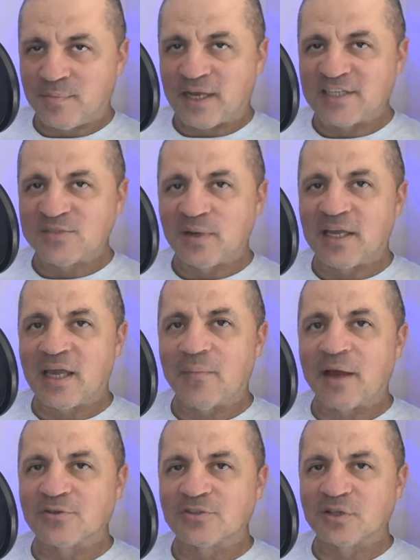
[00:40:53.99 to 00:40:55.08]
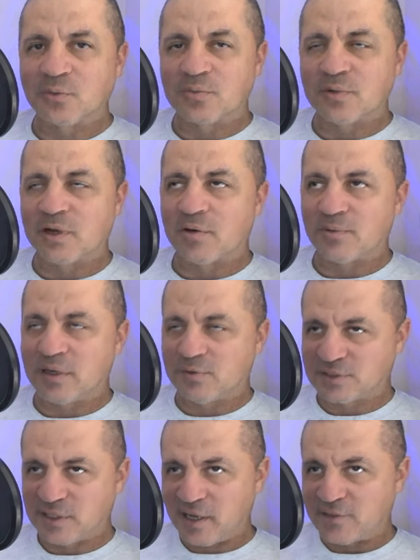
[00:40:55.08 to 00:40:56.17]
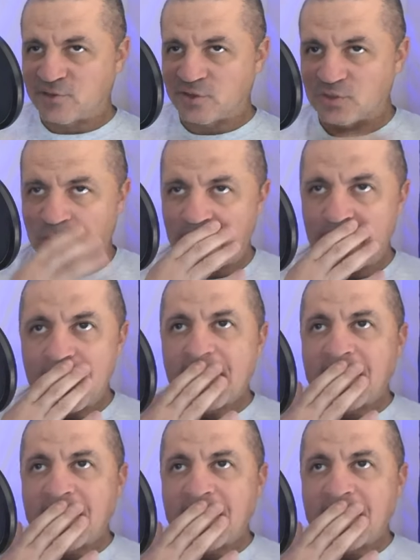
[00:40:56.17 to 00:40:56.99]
Iceman came out to the, you know, he was in the entrance way.